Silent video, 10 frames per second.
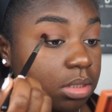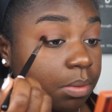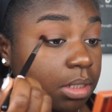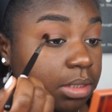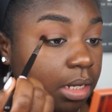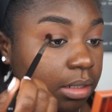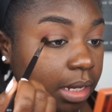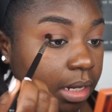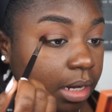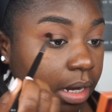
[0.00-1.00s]
So I'm gonna take
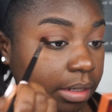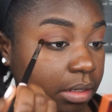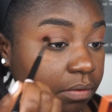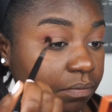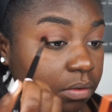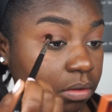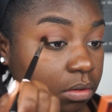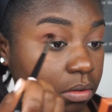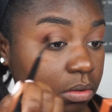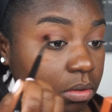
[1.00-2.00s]
that and kind of
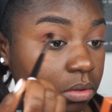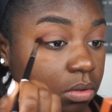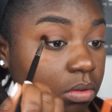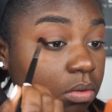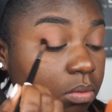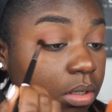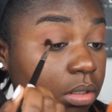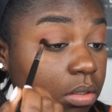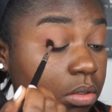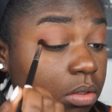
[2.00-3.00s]

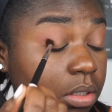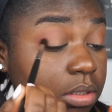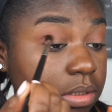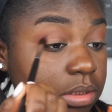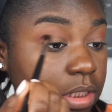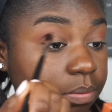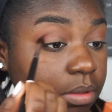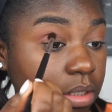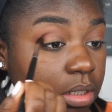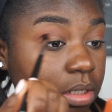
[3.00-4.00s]
work on
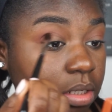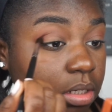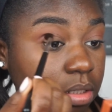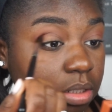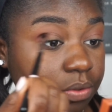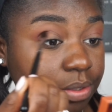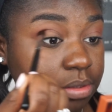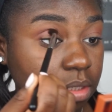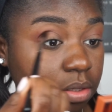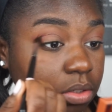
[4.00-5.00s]
deepening the
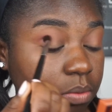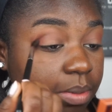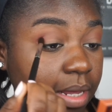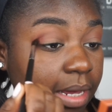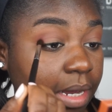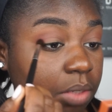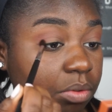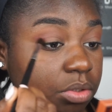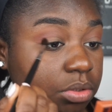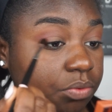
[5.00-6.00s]
crease a little bit. I kind
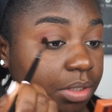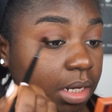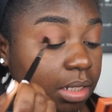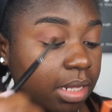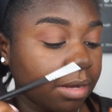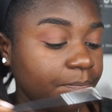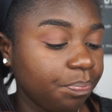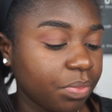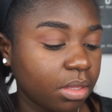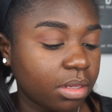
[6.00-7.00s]
of want to create like
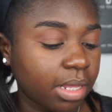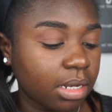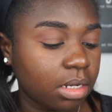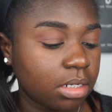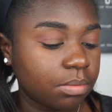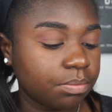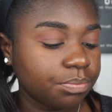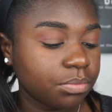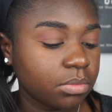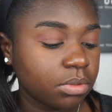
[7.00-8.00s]
that
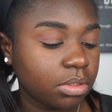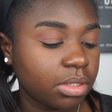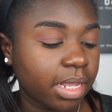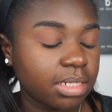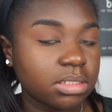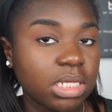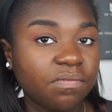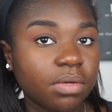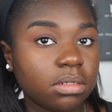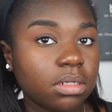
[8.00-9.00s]
nice,
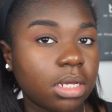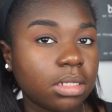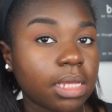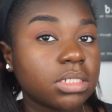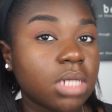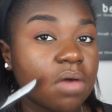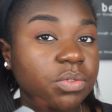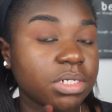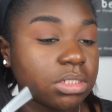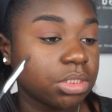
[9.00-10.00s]
even, and like
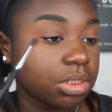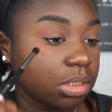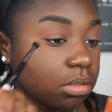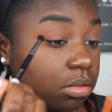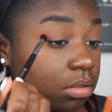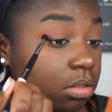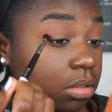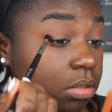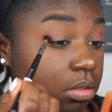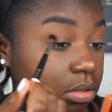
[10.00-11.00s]
soft transition.
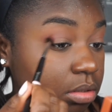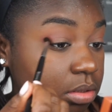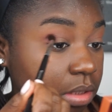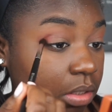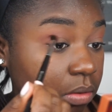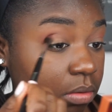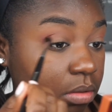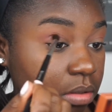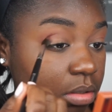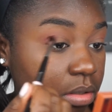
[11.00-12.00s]
So
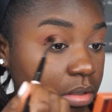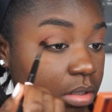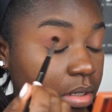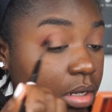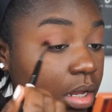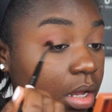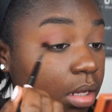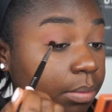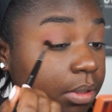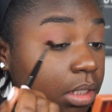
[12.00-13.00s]

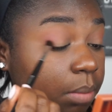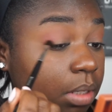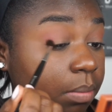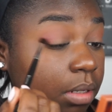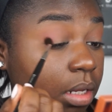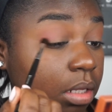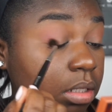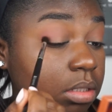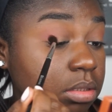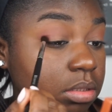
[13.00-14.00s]
I am gonna be applying
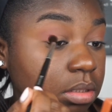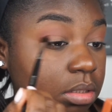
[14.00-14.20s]
this